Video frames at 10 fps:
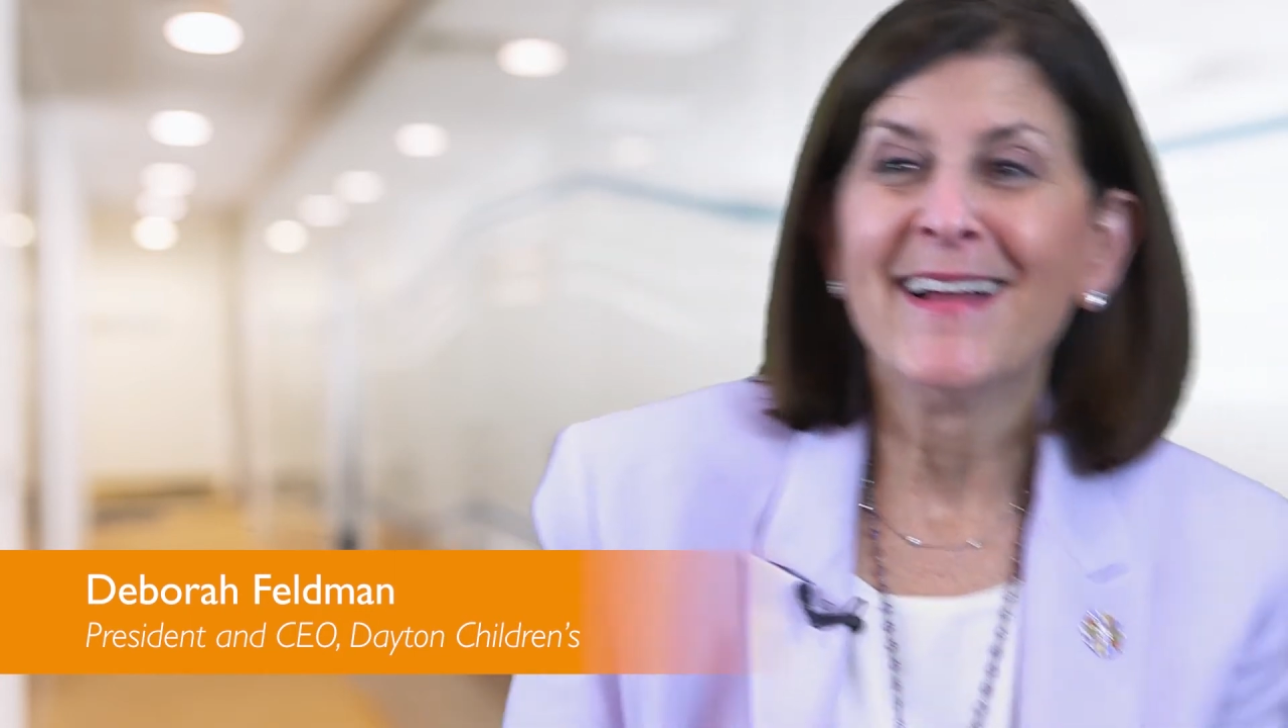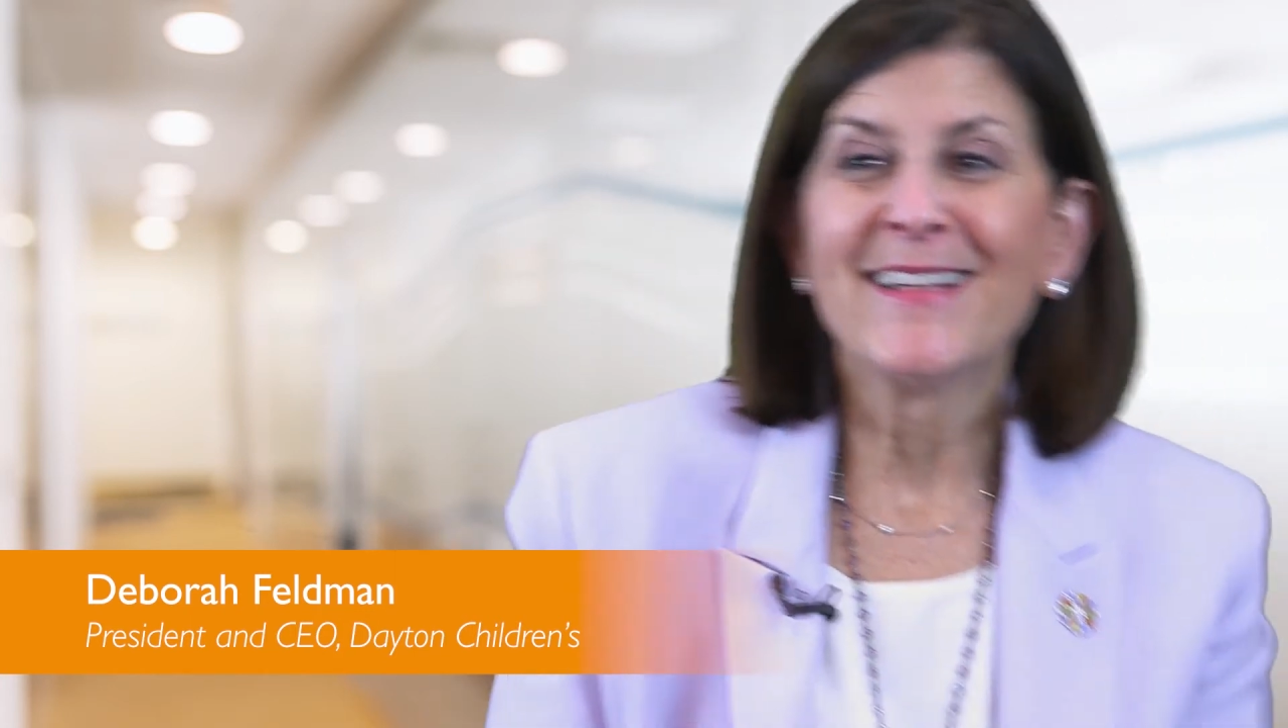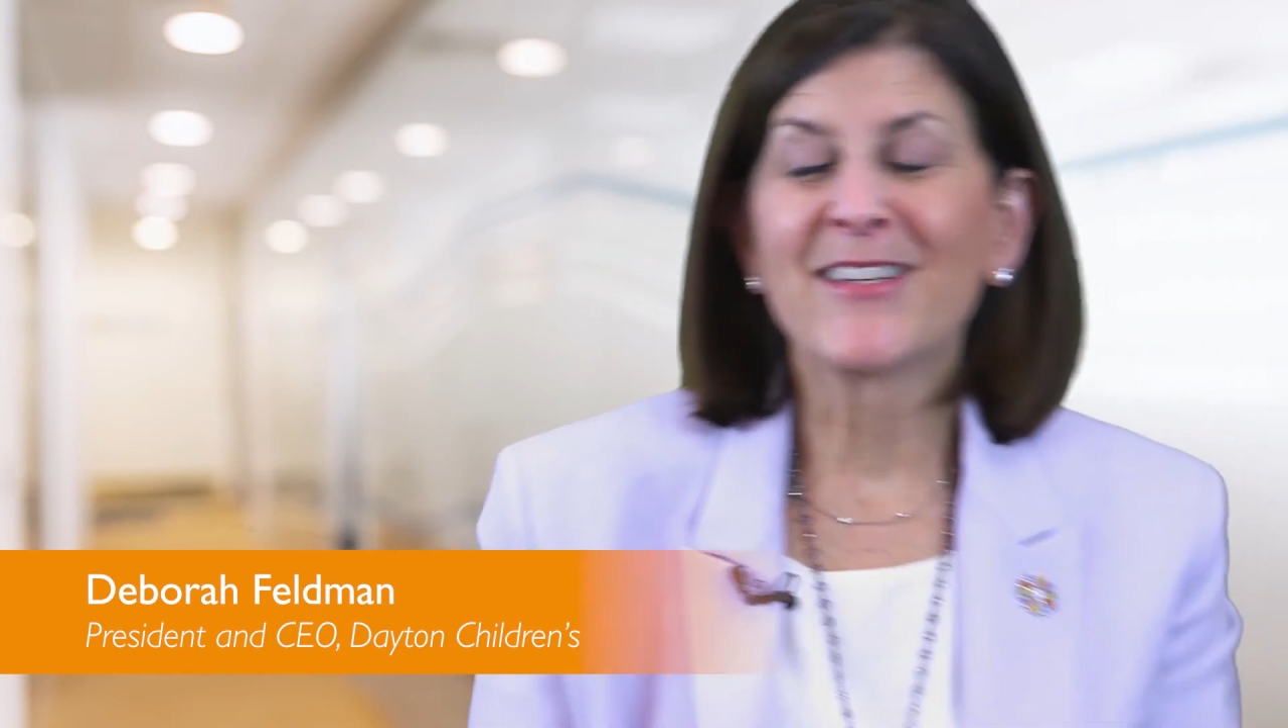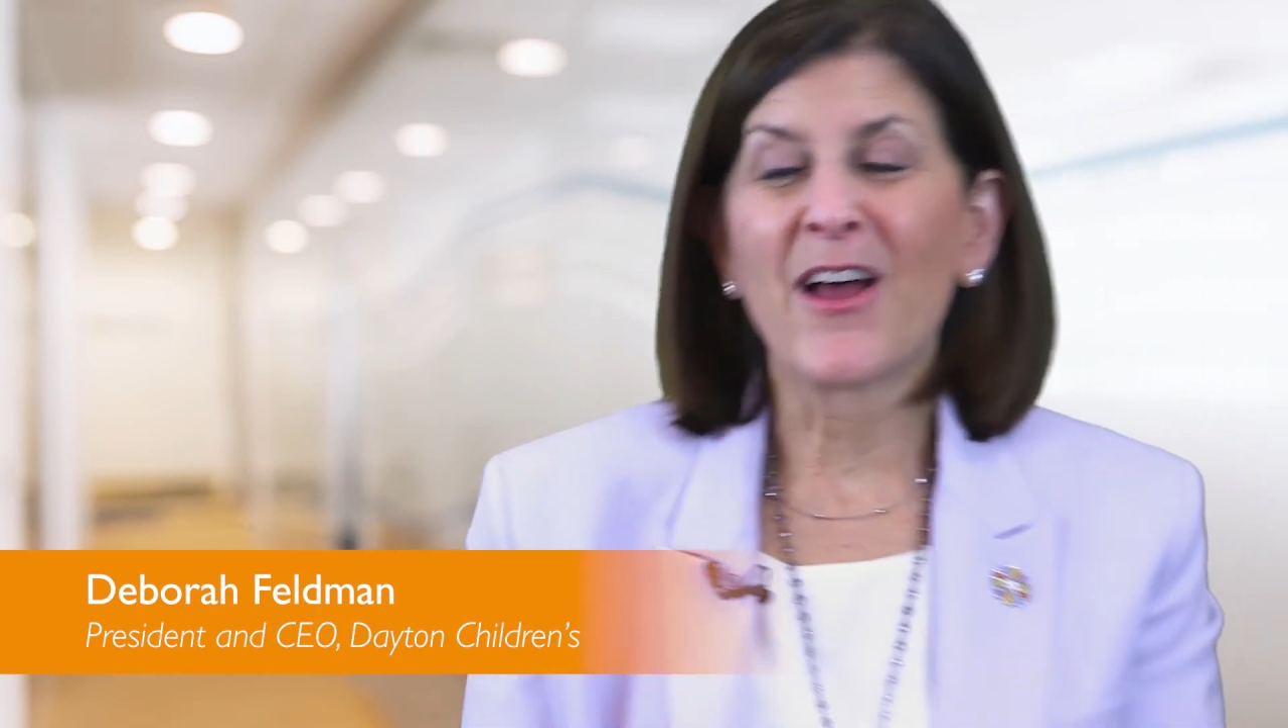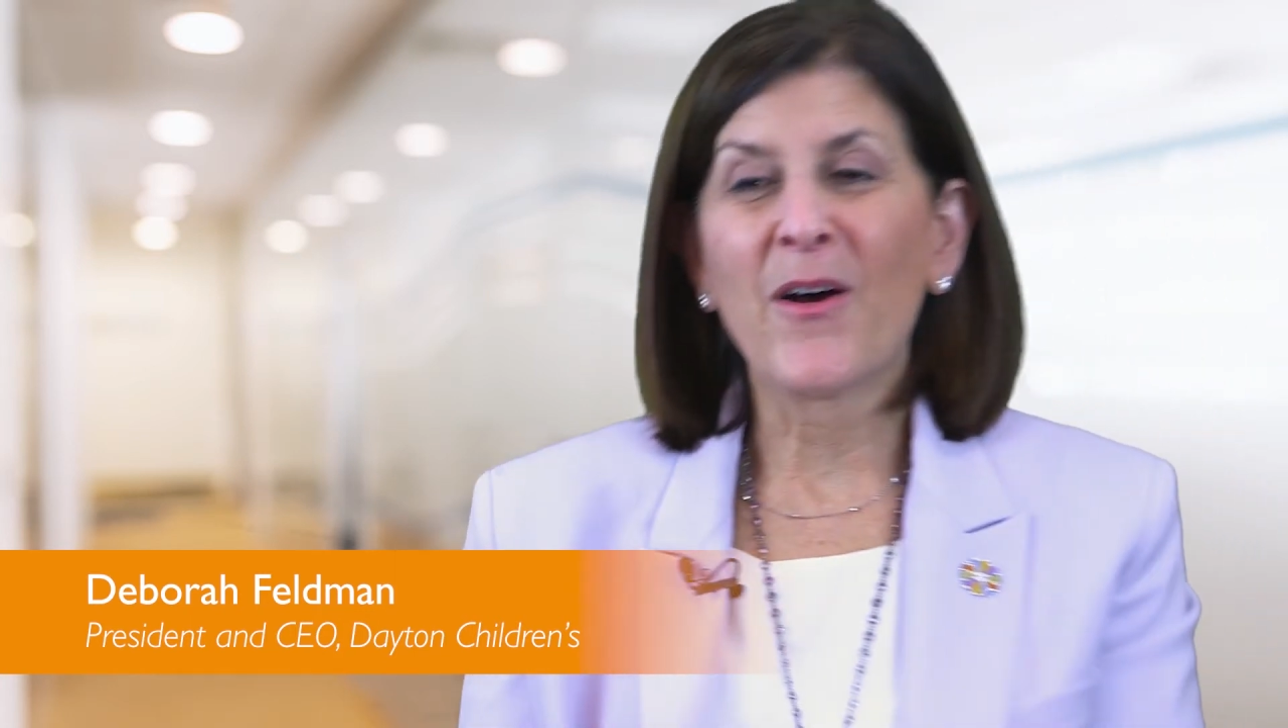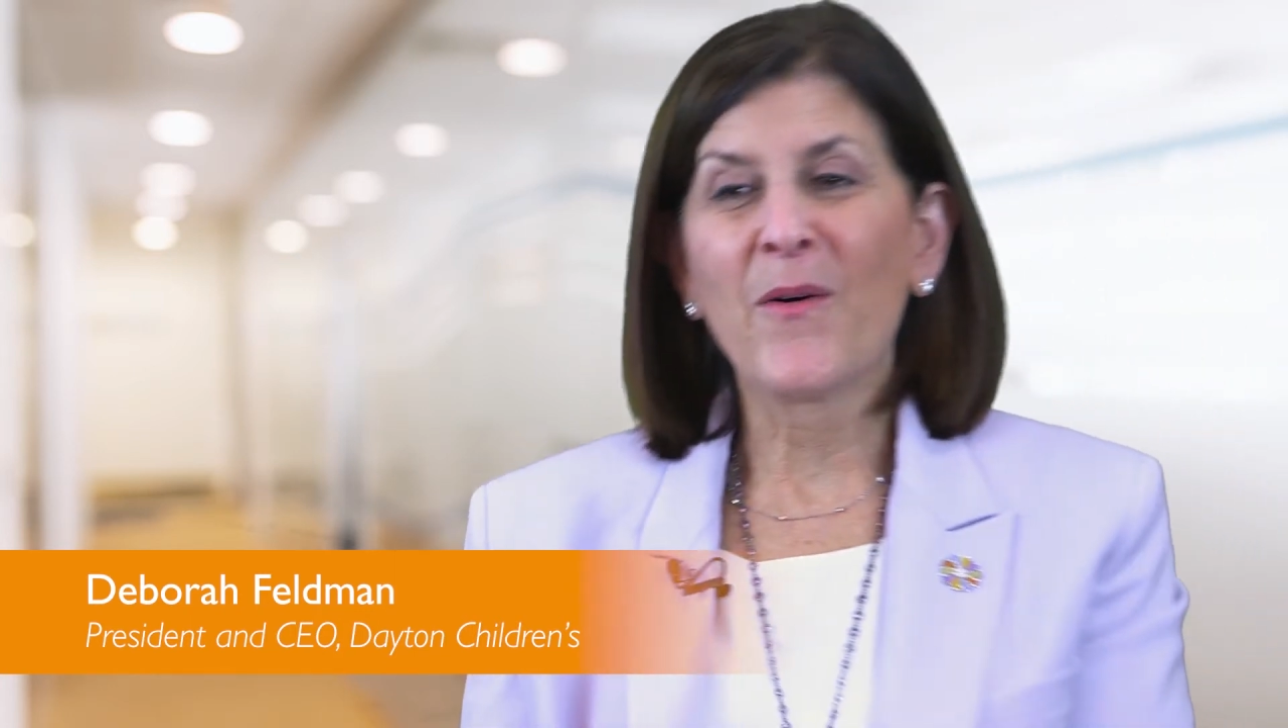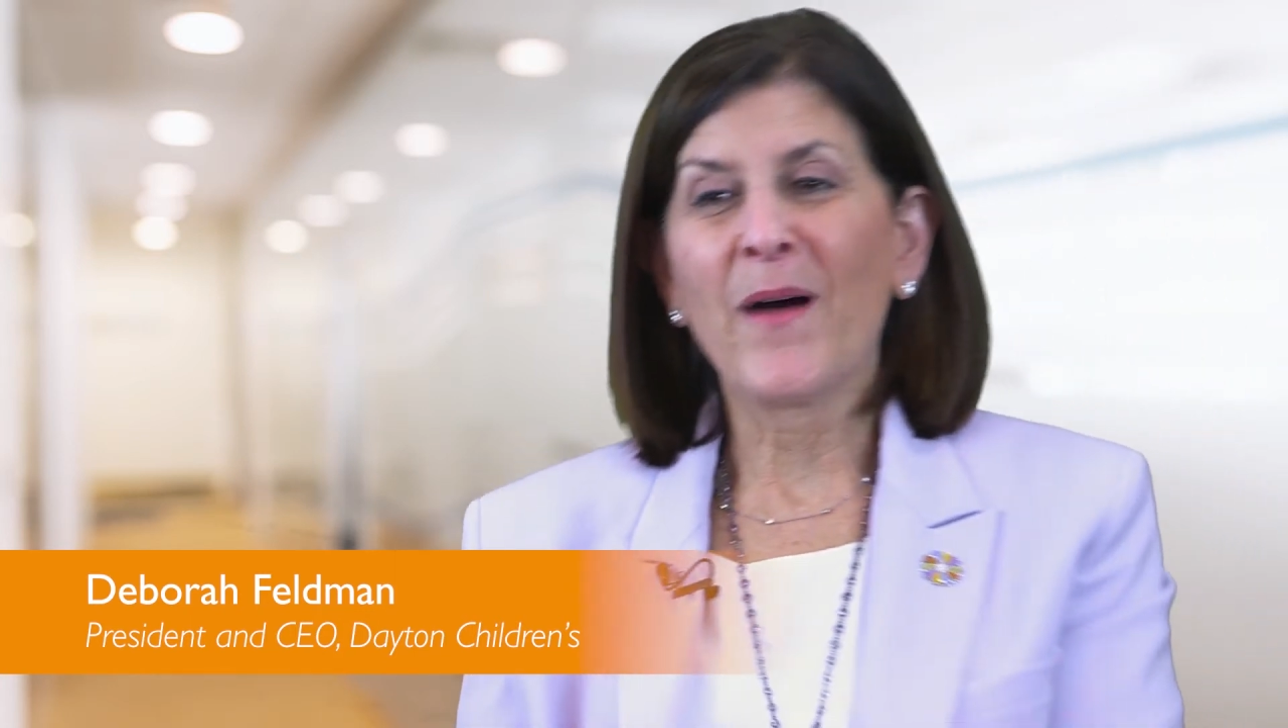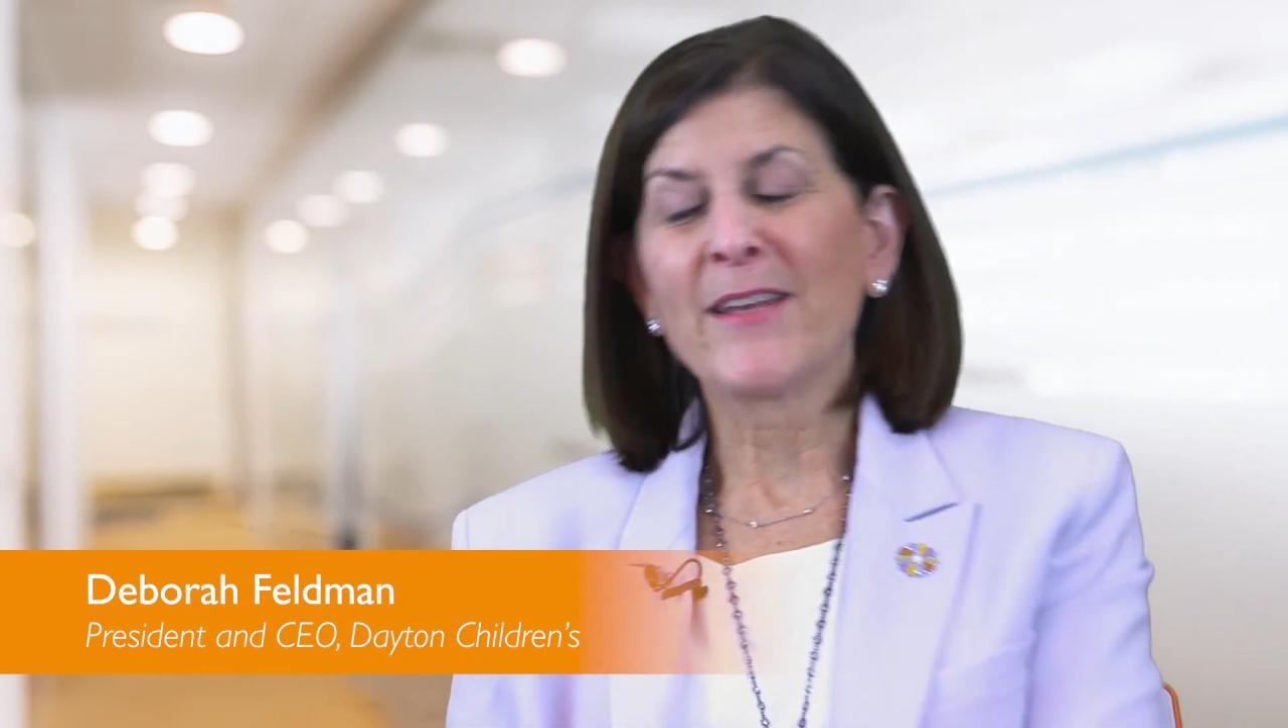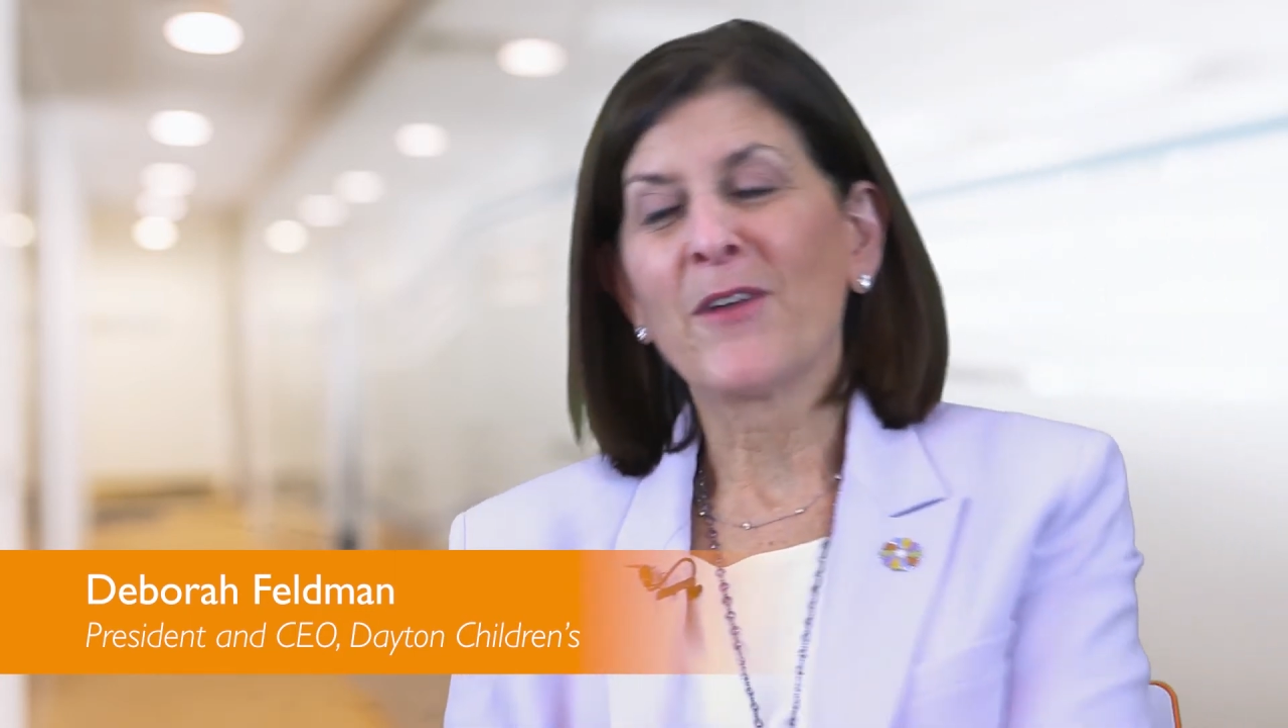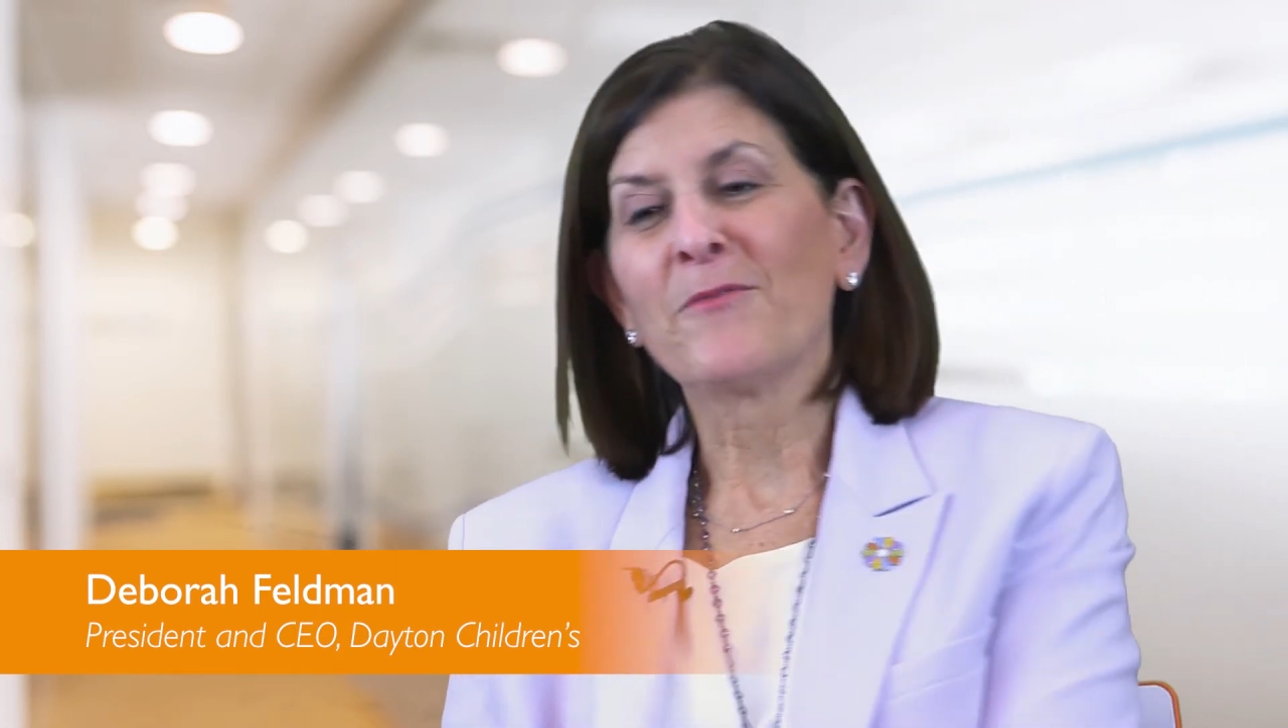so
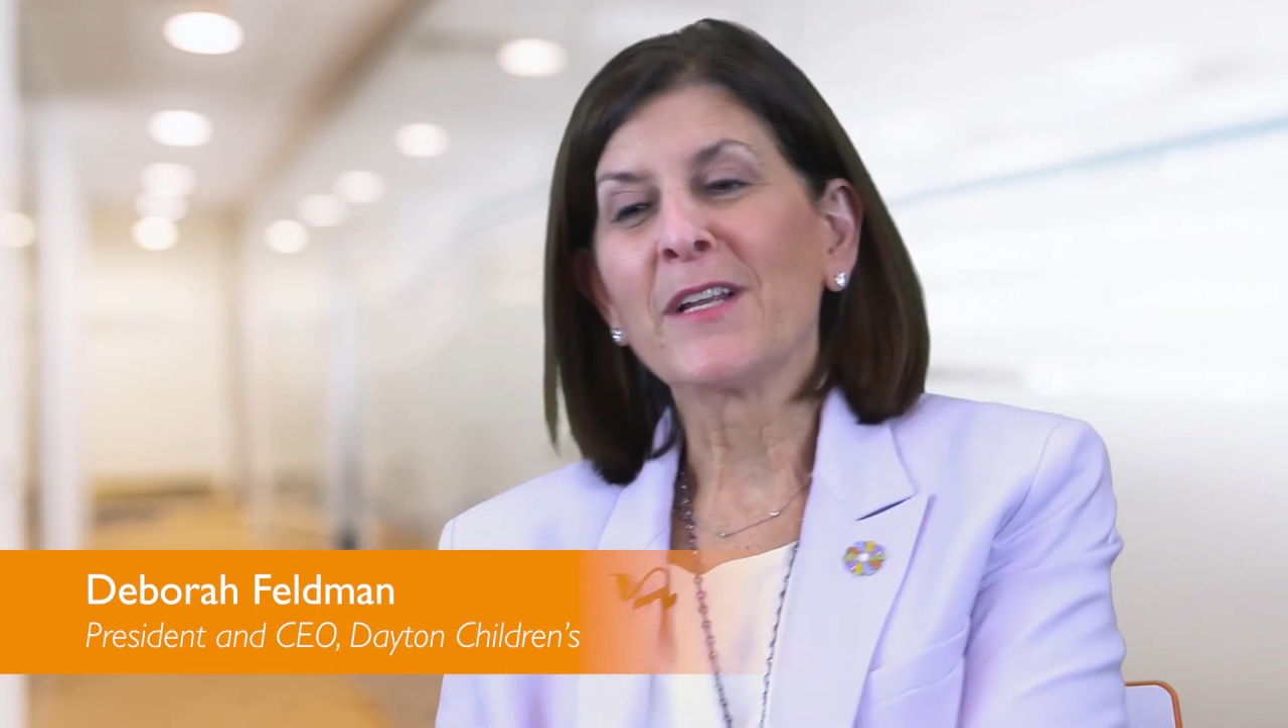I don't